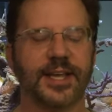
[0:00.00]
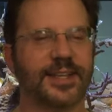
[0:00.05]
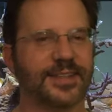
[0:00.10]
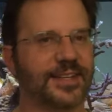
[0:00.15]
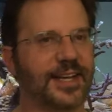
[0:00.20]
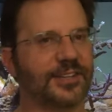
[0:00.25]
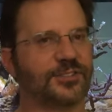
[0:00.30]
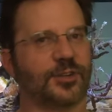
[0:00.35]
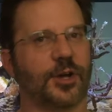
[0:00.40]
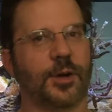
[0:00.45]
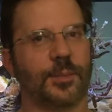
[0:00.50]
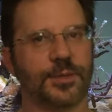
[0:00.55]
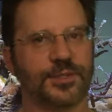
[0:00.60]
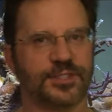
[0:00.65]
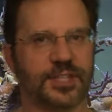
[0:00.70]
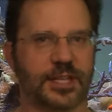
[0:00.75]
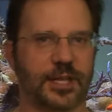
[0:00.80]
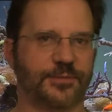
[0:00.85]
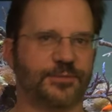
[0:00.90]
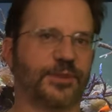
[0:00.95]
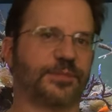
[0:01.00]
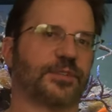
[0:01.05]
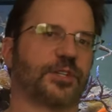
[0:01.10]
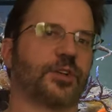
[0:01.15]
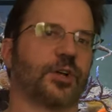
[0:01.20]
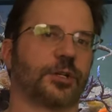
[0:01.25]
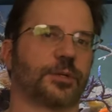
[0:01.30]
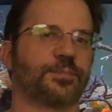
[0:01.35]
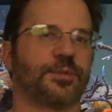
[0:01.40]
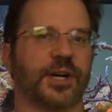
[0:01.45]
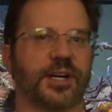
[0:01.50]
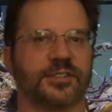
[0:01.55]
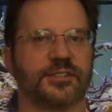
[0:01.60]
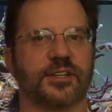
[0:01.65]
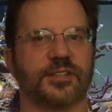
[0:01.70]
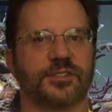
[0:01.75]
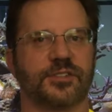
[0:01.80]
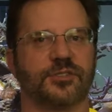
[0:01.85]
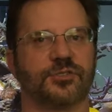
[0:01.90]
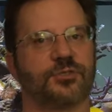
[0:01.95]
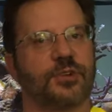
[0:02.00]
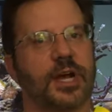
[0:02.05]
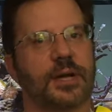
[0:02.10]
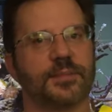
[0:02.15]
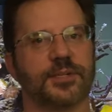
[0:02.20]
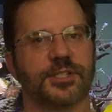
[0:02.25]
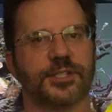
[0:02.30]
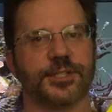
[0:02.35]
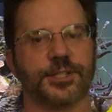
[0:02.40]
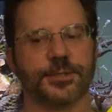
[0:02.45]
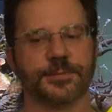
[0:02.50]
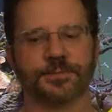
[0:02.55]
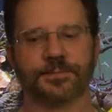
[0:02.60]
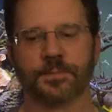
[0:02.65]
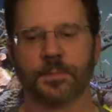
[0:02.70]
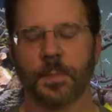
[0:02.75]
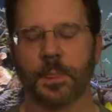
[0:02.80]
that's almost at that $50 price I was describing to you.